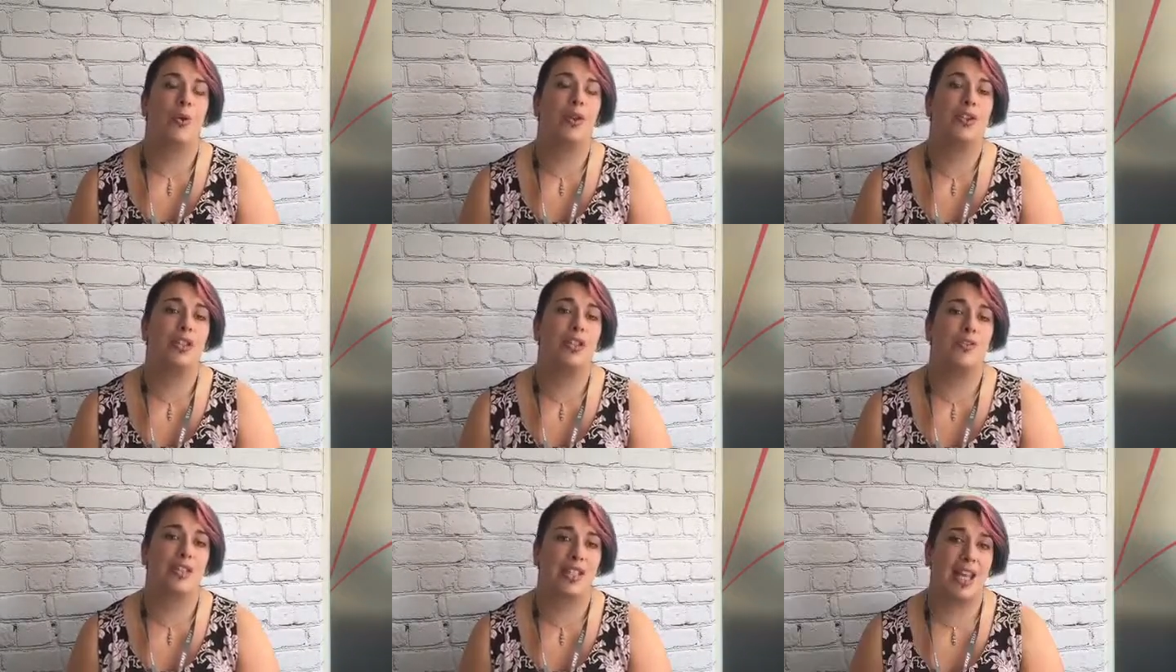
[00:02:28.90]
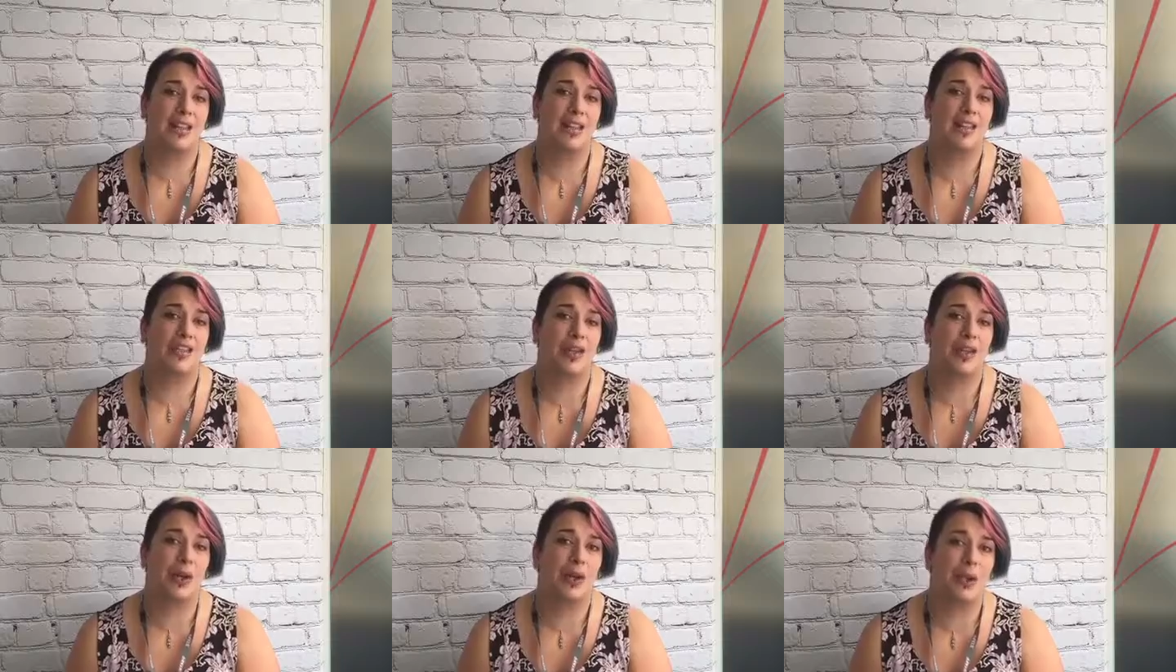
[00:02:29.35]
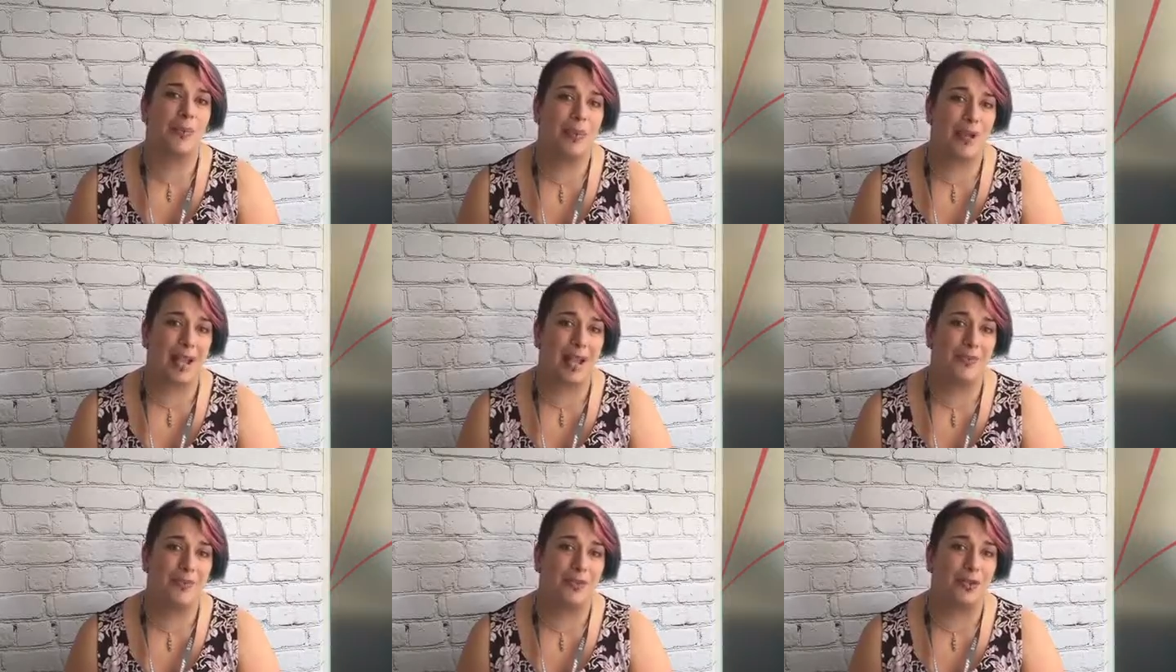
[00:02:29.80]
Once you've sent us your
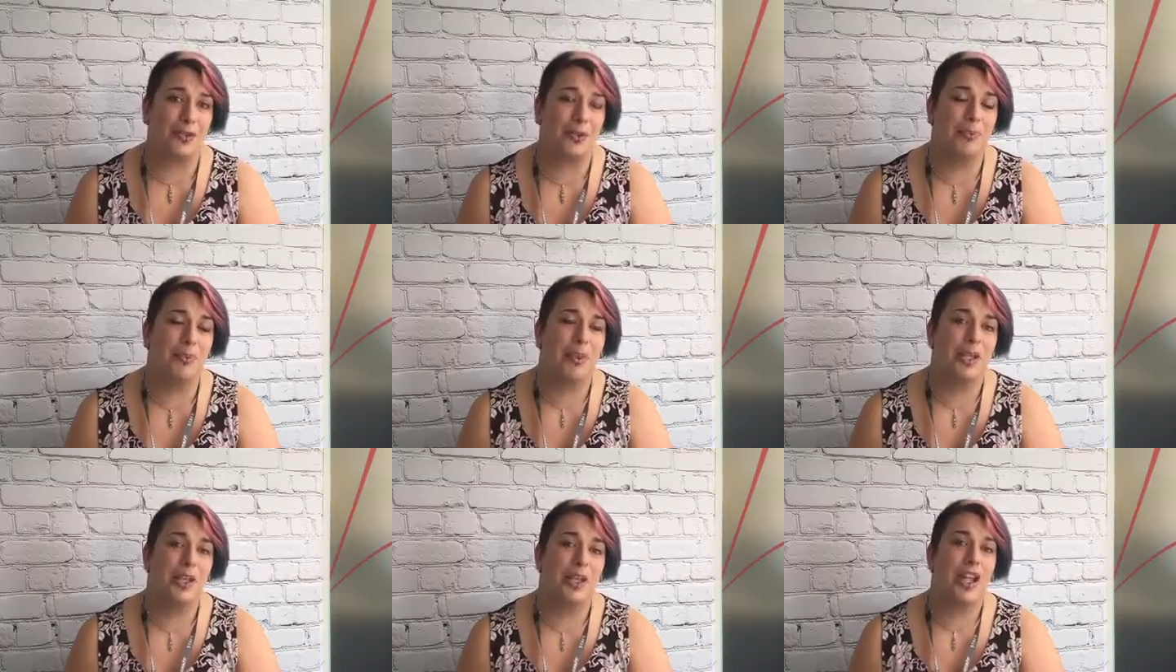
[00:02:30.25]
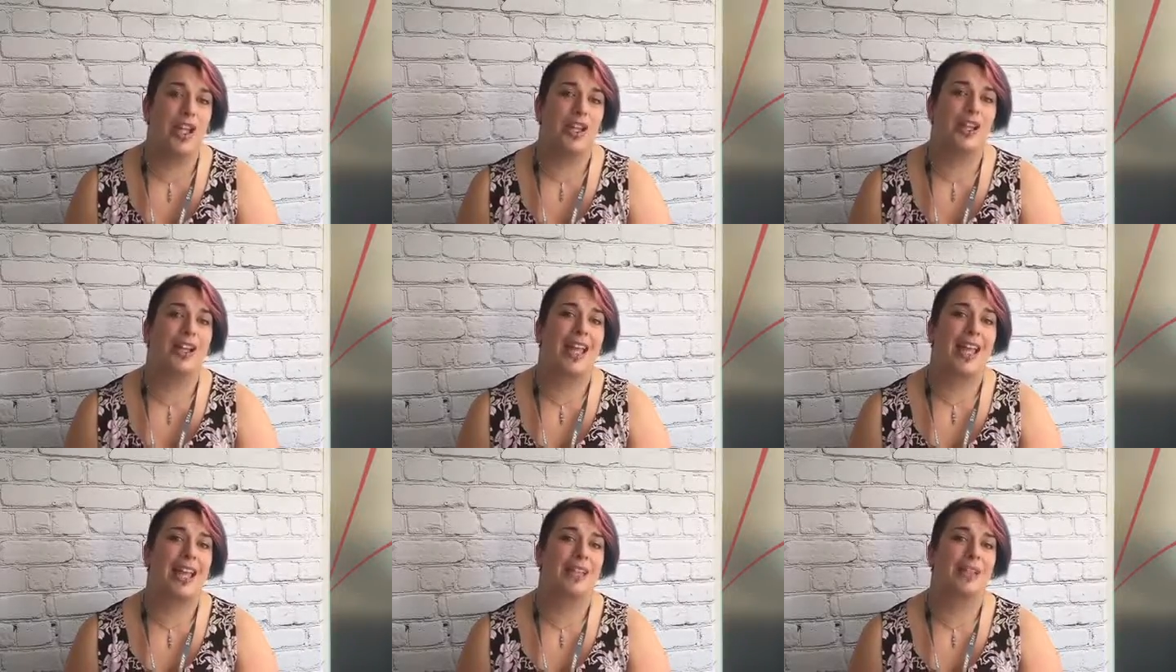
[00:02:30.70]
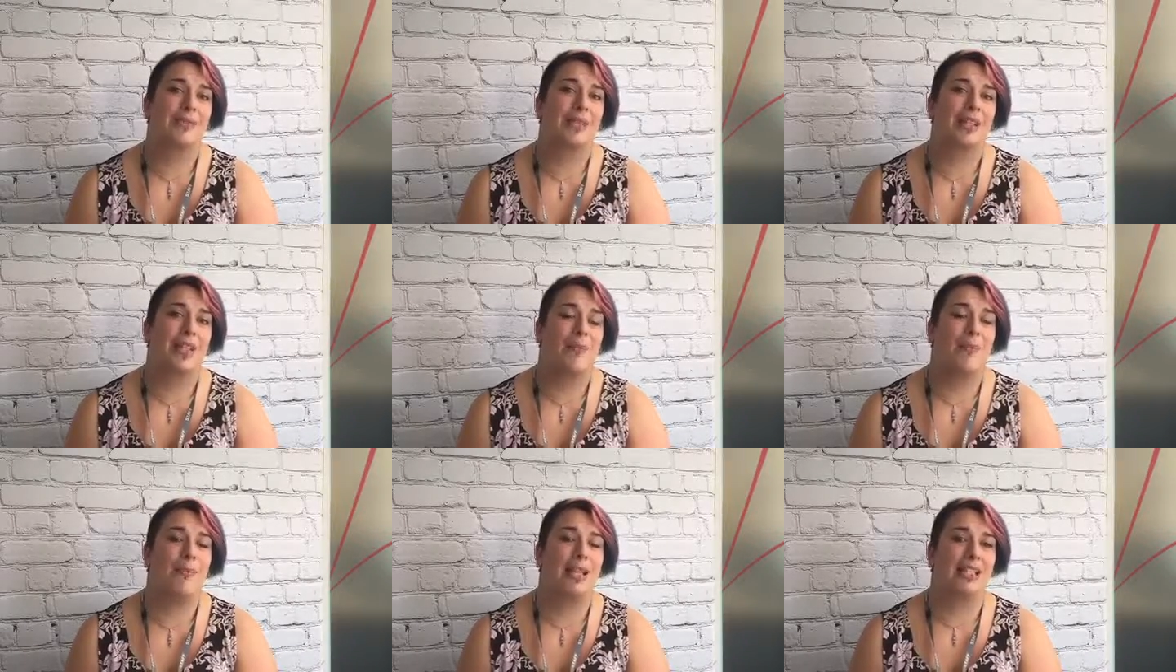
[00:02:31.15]
complaint form, your case will
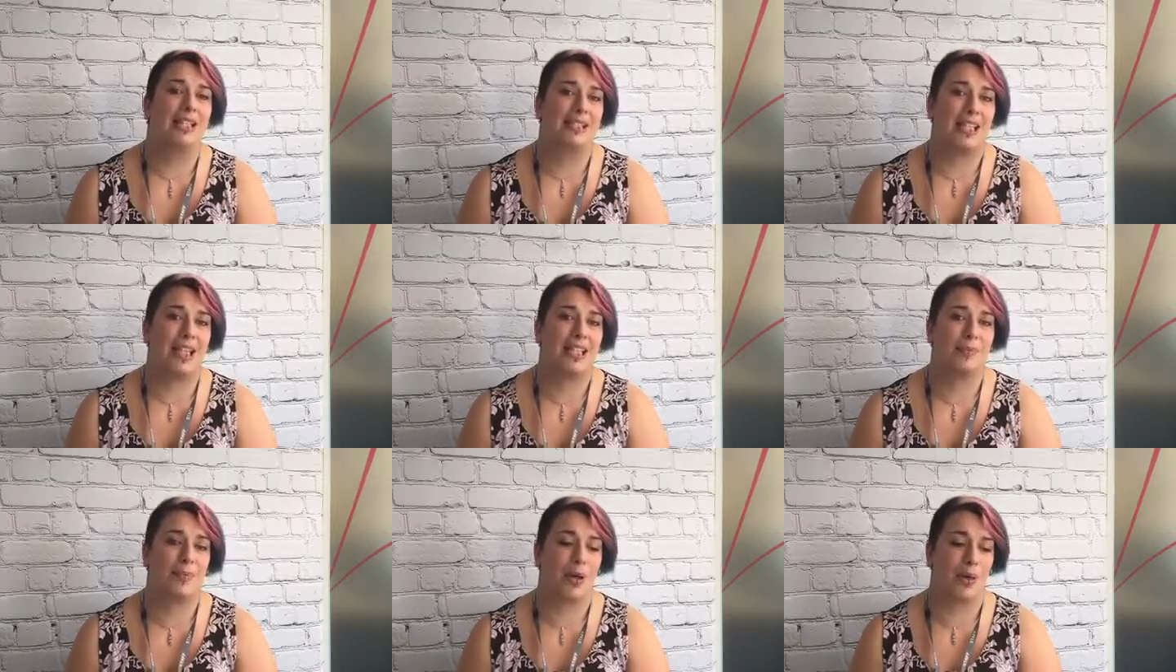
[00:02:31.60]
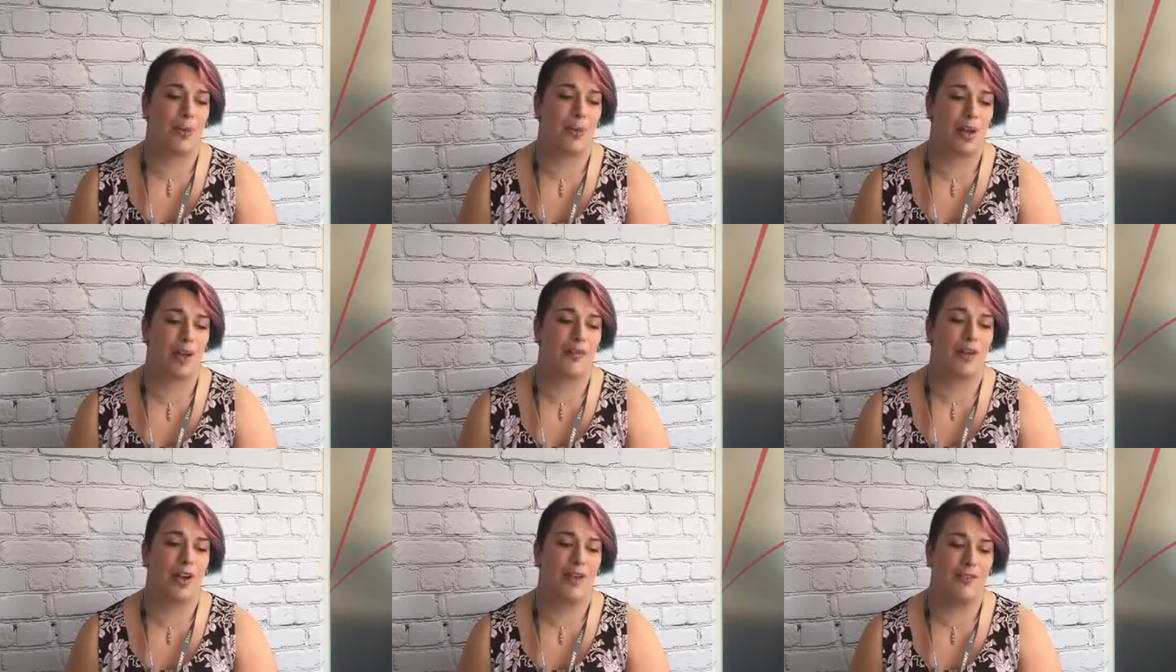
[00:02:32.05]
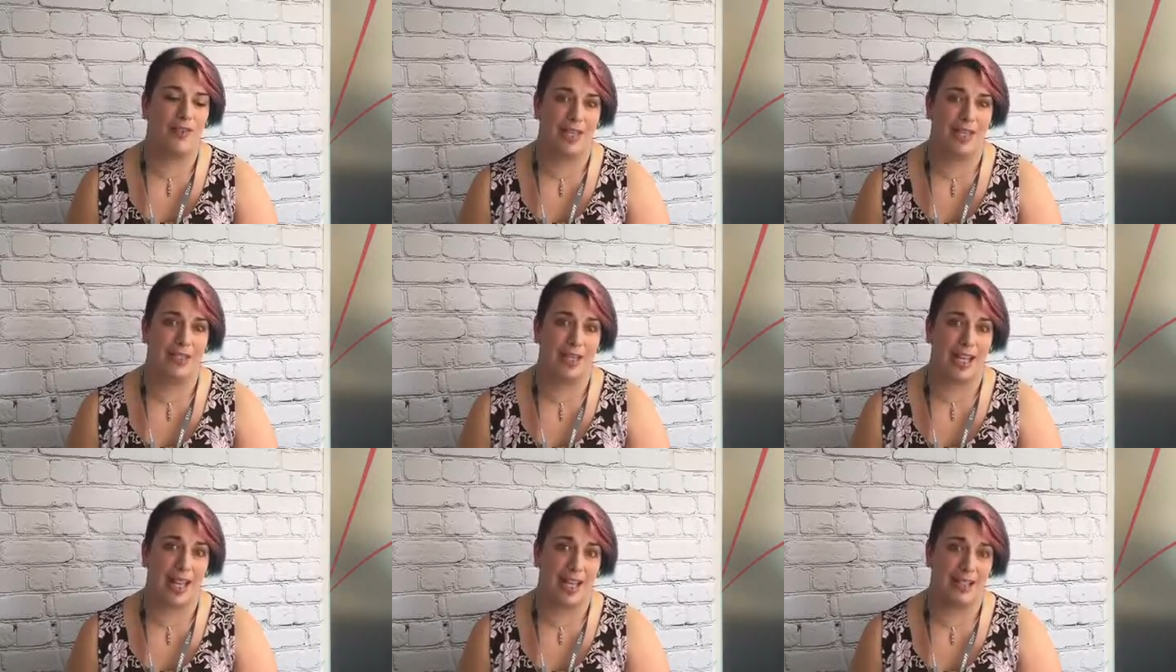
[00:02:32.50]
then be assessed by one of our
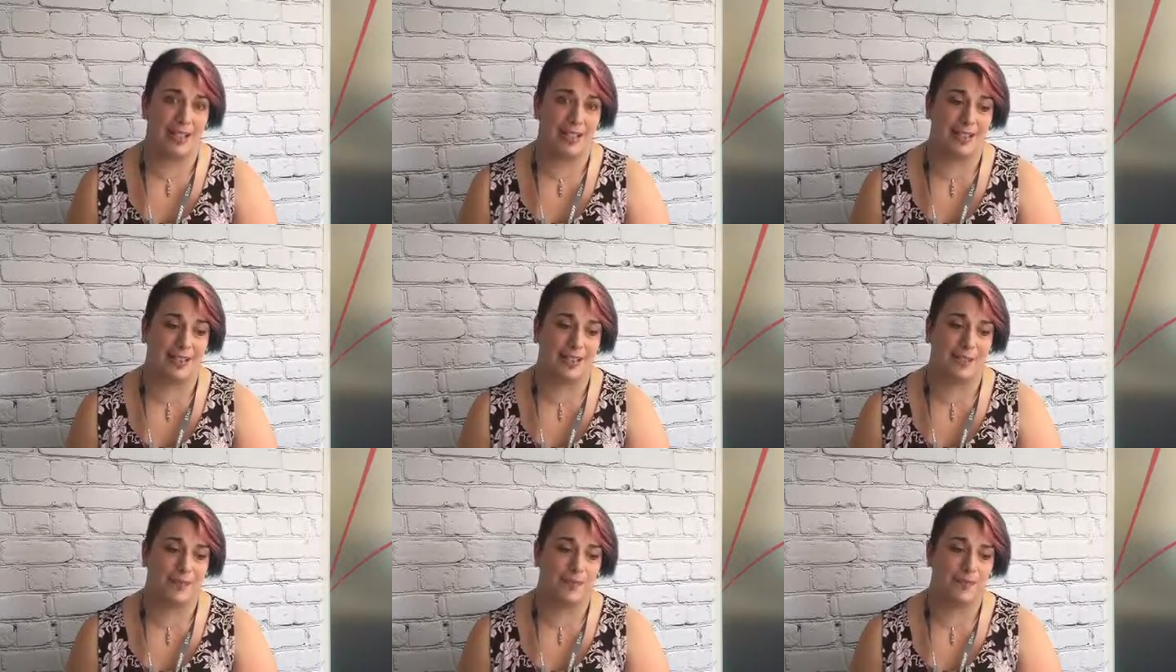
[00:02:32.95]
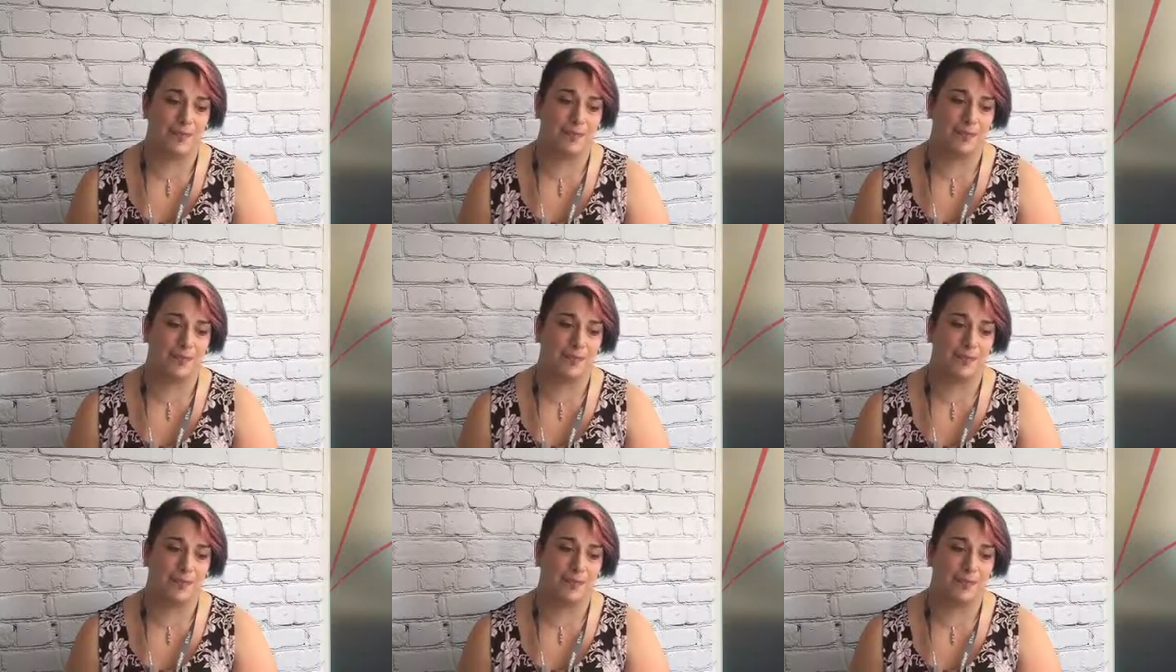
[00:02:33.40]
investigators.